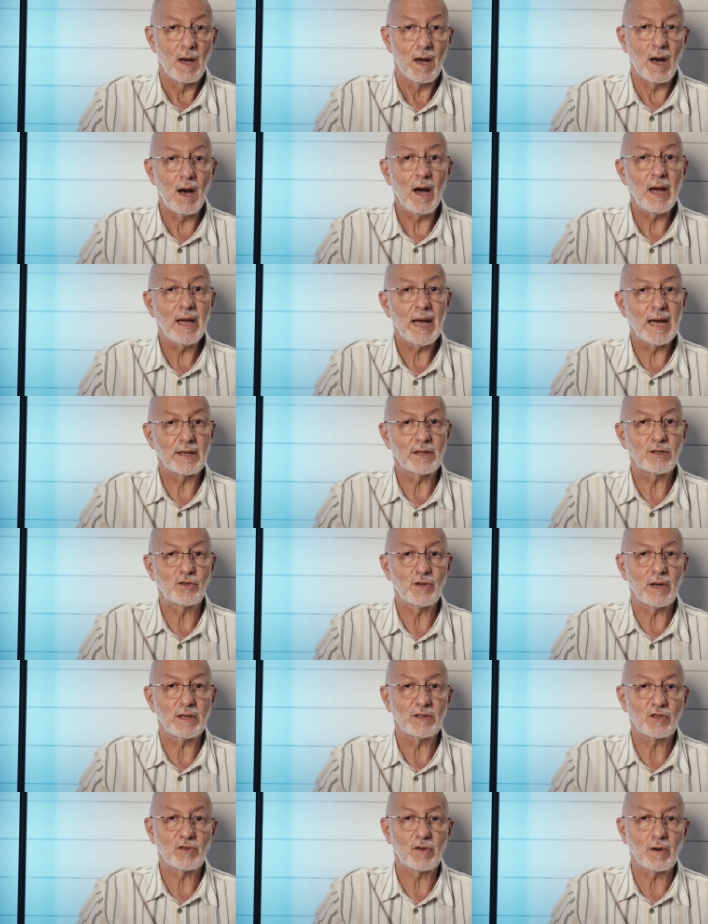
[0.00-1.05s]
I had a
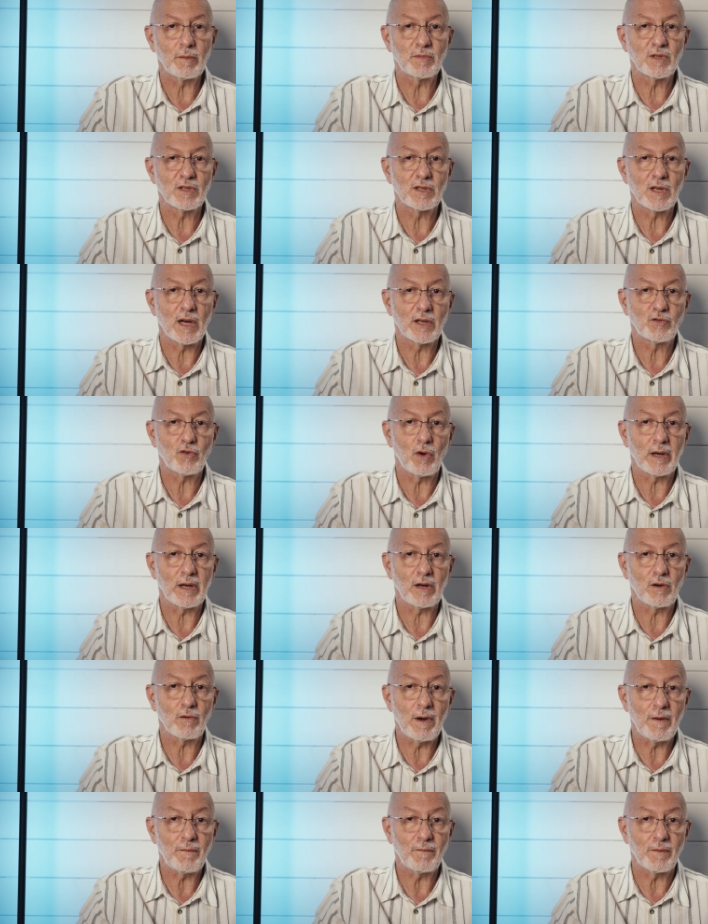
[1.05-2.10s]
transcriptor's hydraulic
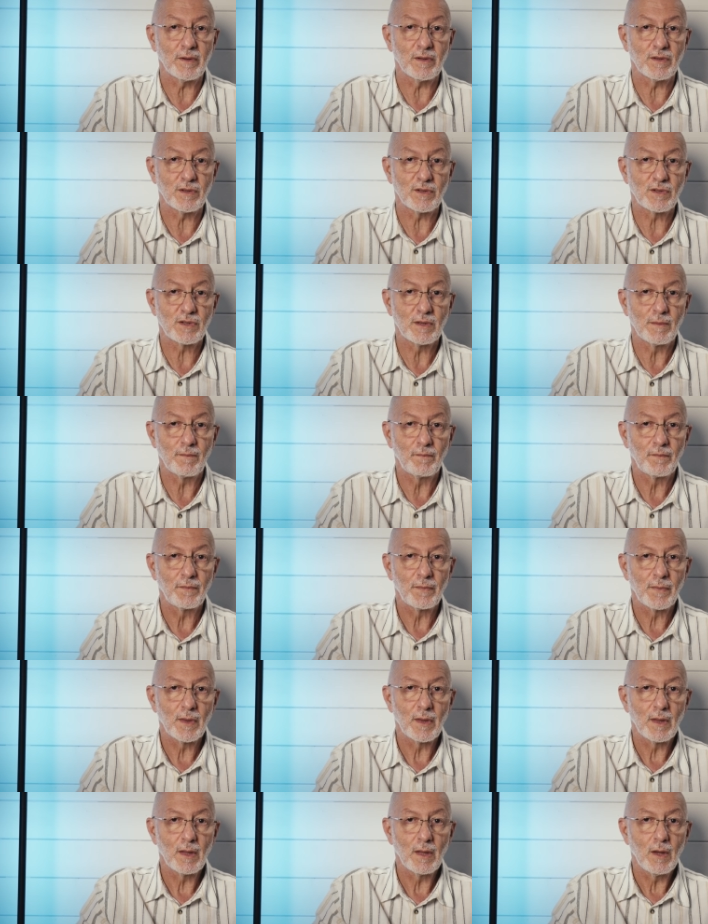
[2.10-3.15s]
reference,
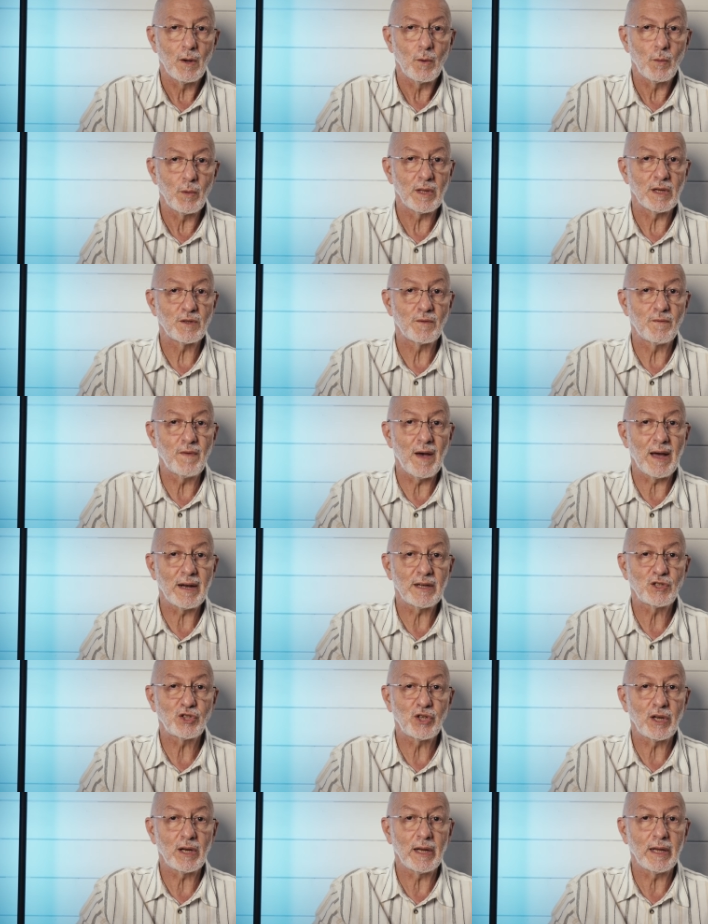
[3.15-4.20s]
with its
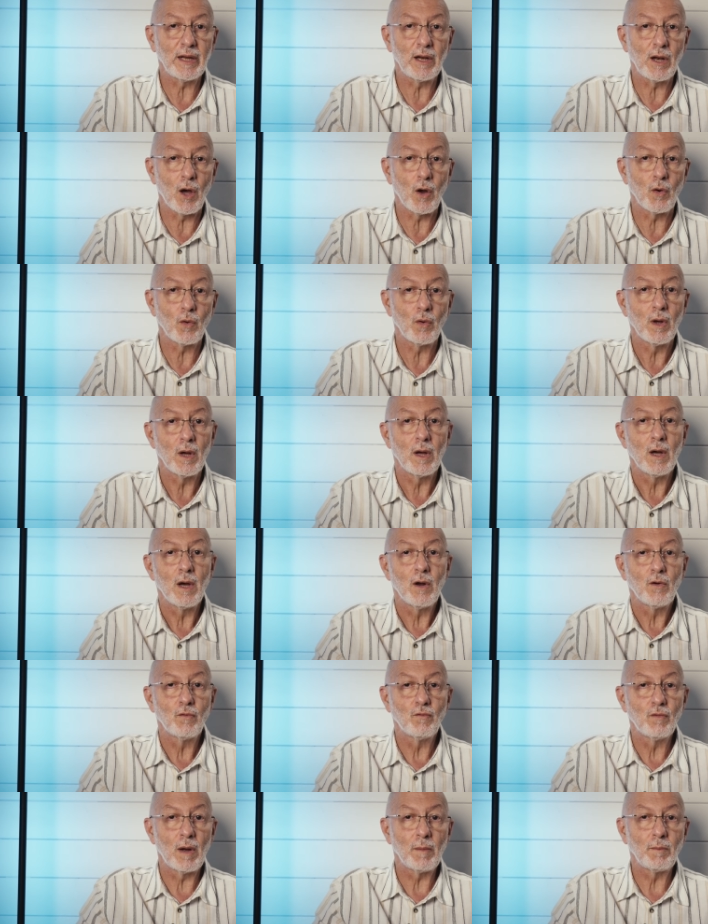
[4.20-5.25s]
vanishingly low
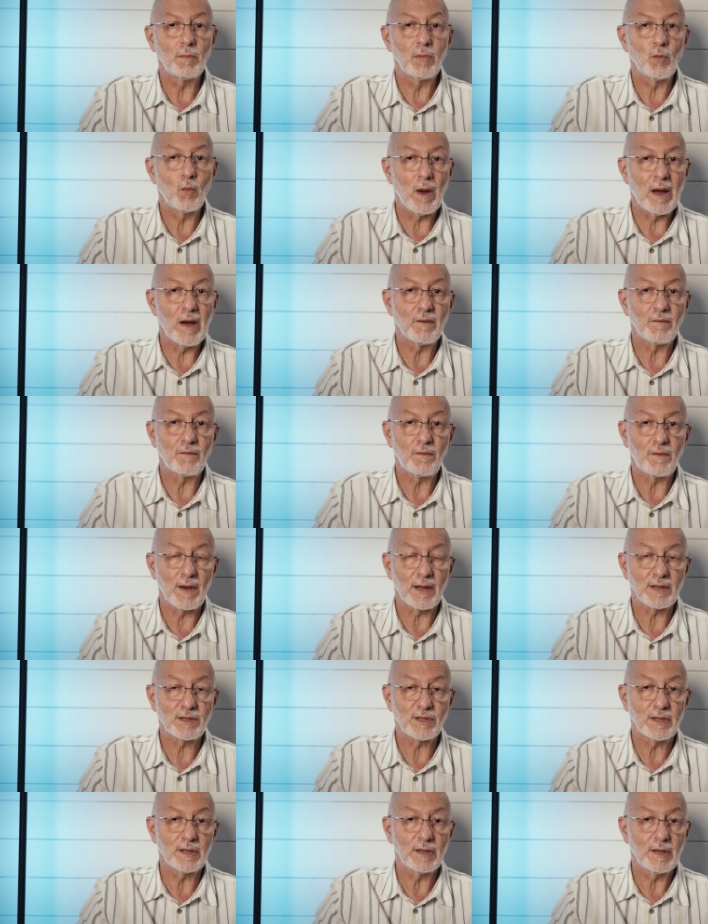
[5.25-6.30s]
rumble, wound,
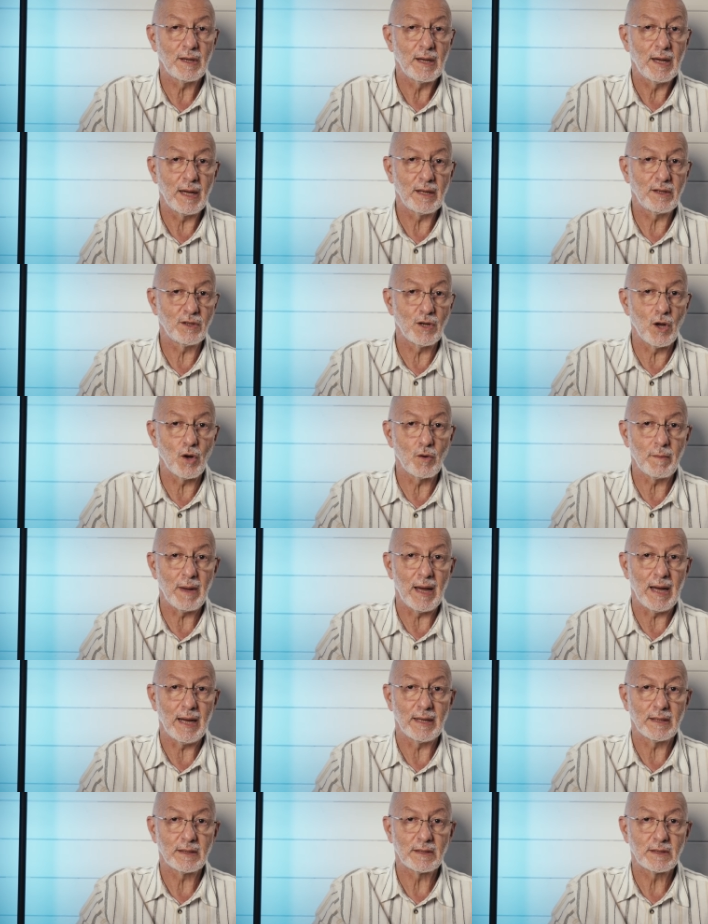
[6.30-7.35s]
flutter, and no
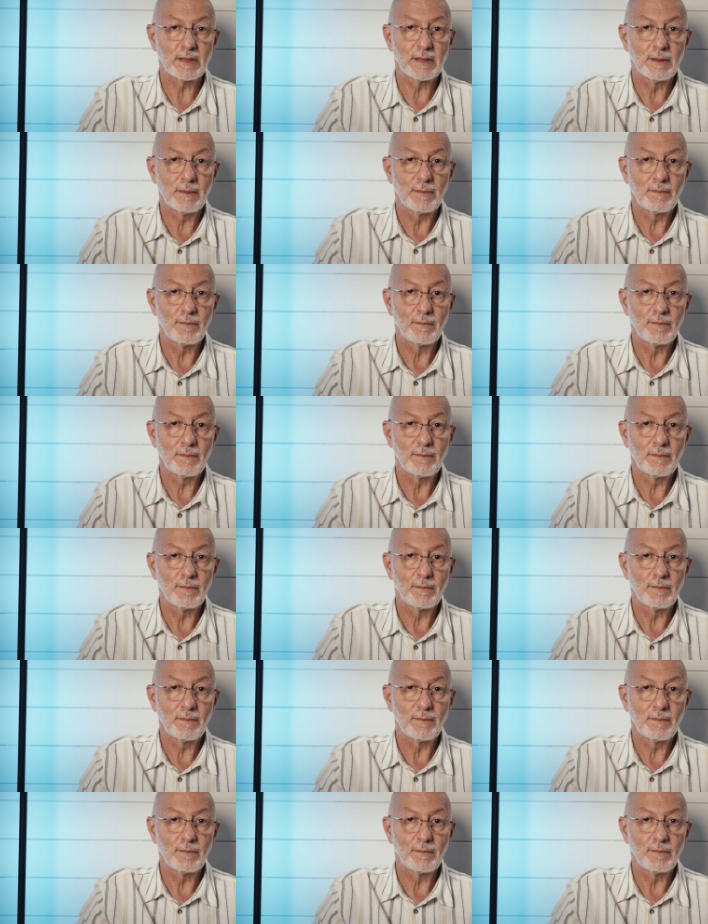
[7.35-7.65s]
mat.